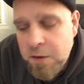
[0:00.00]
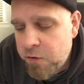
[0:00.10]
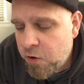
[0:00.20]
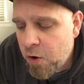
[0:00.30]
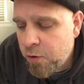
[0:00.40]

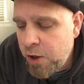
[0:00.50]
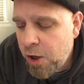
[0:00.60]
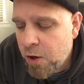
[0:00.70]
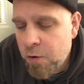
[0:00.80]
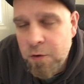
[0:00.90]
So,
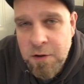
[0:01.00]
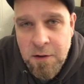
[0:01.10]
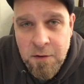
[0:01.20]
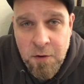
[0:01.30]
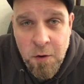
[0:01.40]
you know,
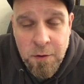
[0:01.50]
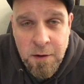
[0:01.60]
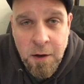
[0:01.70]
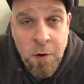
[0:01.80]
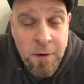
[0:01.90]

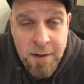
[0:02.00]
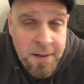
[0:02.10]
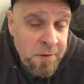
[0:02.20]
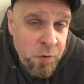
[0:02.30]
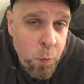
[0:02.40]
so
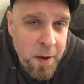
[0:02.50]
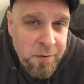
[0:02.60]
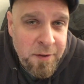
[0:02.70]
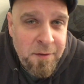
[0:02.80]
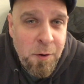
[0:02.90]
it's a
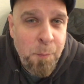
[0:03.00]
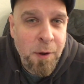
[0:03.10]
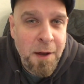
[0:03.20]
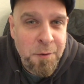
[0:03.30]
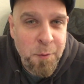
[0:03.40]
twist. It's a little
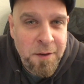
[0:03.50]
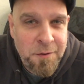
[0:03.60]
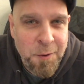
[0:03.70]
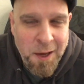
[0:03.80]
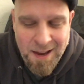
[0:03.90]
plot
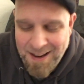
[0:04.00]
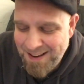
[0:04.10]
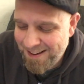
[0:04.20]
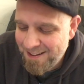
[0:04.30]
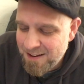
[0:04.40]
twist,
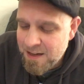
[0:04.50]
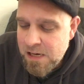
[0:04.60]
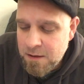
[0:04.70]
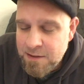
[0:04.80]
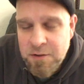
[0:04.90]
okay?
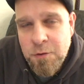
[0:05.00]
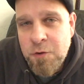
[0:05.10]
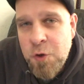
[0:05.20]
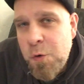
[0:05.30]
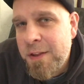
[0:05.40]
So
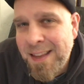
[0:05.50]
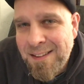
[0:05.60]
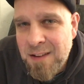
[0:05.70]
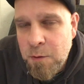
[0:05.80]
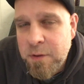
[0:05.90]
two
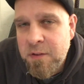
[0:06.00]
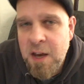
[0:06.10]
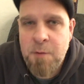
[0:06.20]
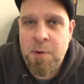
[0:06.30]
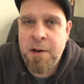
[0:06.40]
things I would
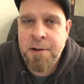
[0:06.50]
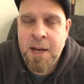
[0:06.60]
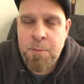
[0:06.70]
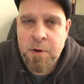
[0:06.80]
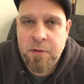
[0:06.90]
say your
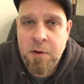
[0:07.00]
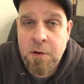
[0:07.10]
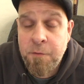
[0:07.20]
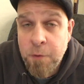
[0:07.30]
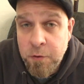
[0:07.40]
nightmares
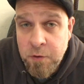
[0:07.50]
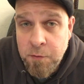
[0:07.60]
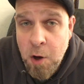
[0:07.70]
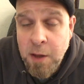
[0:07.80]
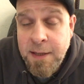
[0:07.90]
there. First
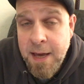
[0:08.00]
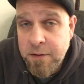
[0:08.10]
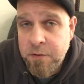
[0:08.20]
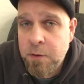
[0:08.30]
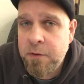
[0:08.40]
of all,
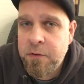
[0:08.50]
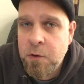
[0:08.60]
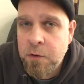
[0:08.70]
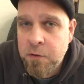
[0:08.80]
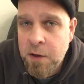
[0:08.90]
yes, there is
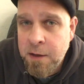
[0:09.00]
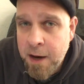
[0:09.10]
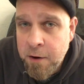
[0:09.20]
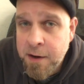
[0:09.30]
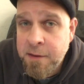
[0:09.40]
still an
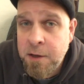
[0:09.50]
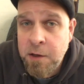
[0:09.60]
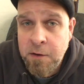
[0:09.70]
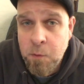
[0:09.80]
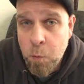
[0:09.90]
area that you
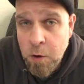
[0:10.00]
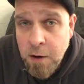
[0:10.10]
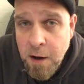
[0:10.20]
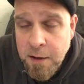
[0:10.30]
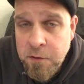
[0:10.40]
need to
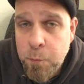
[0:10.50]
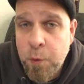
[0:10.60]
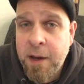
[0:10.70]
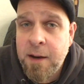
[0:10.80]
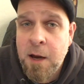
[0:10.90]
work on, is
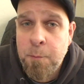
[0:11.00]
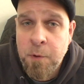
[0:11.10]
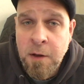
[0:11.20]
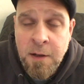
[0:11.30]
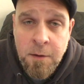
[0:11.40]
bringing
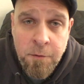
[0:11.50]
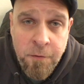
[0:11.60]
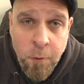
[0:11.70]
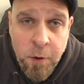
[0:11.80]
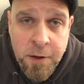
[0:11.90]
up
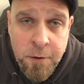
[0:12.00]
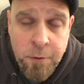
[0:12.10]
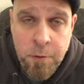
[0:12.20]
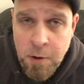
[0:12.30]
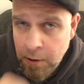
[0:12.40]
for
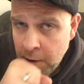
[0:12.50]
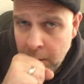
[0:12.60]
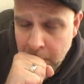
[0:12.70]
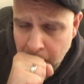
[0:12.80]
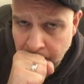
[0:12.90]
you
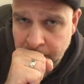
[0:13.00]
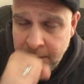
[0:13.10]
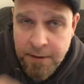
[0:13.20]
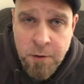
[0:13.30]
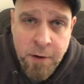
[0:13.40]

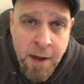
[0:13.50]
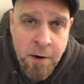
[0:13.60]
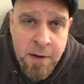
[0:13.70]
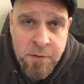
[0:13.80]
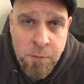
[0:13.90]
your
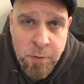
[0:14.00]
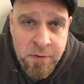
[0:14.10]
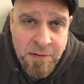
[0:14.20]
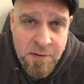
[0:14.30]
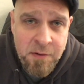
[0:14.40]
areas of
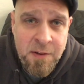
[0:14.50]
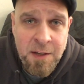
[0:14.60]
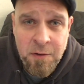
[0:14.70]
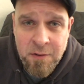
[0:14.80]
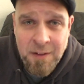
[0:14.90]
resistance that
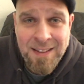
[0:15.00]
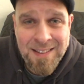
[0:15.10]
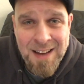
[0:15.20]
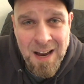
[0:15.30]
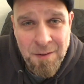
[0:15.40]
you still need
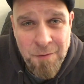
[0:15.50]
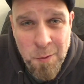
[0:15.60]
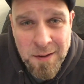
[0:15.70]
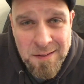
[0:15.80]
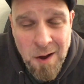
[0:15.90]
to kind of
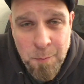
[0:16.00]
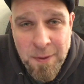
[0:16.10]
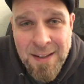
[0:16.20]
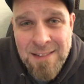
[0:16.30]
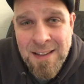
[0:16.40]
focus on.
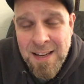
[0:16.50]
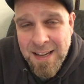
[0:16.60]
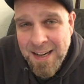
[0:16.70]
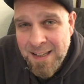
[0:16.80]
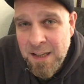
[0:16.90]
Because
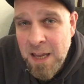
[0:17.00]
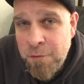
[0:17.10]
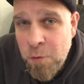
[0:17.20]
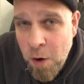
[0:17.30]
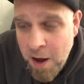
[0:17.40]

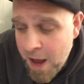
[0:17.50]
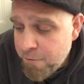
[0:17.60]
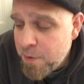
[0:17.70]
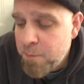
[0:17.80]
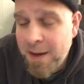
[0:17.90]
if you
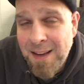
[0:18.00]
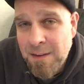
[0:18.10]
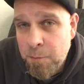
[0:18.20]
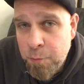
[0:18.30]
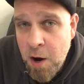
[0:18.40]
have been
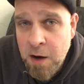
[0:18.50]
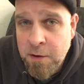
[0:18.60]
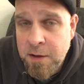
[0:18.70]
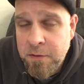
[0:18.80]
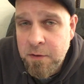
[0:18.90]
making the
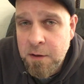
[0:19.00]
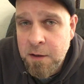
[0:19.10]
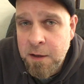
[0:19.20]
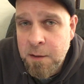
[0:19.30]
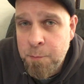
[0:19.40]
progress
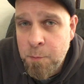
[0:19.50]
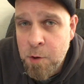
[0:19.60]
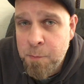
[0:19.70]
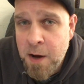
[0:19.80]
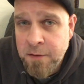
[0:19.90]
in a
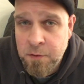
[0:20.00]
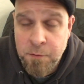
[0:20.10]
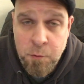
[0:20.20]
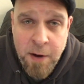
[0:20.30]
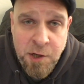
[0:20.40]
more
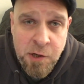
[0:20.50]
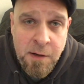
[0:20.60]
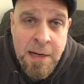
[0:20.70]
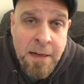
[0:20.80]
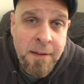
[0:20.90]
positive
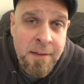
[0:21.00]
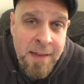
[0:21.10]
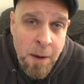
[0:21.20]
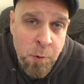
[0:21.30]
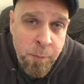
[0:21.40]
direction,
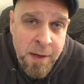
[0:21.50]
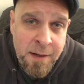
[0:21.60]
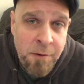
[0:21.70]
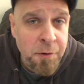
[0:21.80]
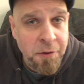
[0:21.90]
that will be
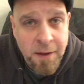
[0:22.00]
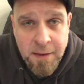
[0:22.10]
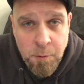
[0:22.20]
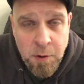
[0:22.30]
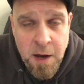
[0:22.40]
another thing
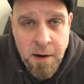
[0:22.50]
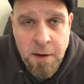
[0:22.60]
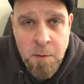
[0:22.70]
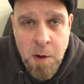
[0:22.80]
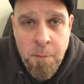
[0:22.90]
that will kind of
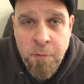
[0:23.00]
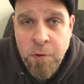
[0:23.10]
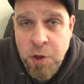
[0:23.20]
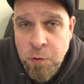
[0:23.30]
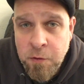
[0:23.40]
come up for
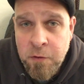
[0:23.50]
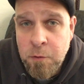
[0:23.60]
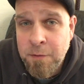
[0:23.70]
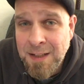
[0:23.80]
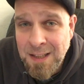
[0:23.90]
you to
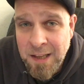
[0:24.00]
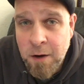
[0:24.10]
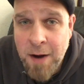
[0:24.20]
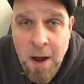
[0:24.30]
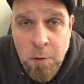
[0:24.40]
sort of
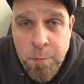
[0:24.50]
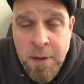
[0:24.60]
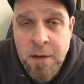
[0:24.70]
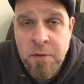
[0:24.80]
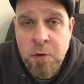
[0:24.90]
clear out,
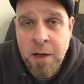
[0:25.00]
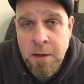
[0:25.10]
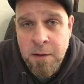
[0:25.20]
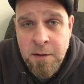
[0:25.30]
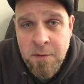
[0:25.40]
because
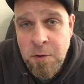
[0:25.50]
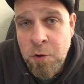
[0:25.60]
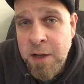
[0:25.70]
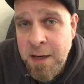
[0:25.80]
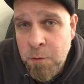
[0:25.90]
you're
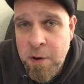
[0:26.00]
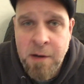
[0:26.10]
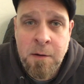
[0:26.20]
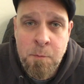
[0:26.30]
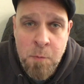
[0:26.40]
getting
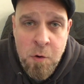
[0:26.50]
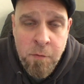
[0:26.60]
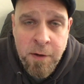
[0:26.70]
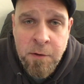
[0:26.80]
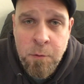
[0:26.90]
ready to
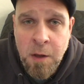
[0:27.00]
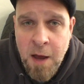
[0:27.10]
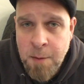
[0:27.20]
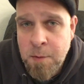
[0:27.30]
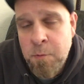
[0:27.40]
move into
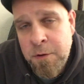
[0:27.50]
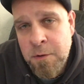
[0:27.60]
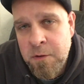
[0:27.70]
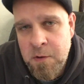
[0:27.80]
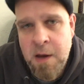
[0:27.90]
alignment with your
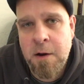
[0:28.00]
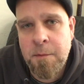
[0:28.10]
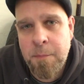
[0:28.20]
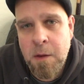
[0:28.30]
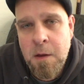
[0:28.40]

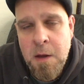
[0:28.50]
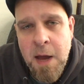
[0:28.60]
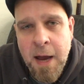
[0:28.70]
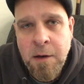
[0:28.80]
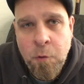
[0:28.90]
desire.
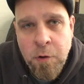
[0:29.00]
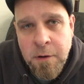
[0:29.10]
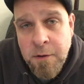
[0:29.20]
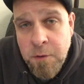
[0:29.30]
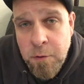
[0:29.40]
And in
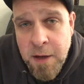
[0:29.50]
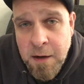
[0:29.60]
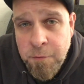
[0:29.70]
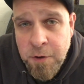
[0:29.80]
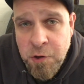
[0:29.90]
order to do
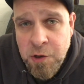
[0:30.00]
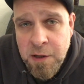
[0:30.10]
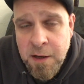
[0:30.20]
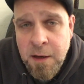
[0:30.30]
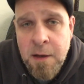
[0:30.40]
that
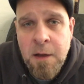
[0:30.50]
efficiently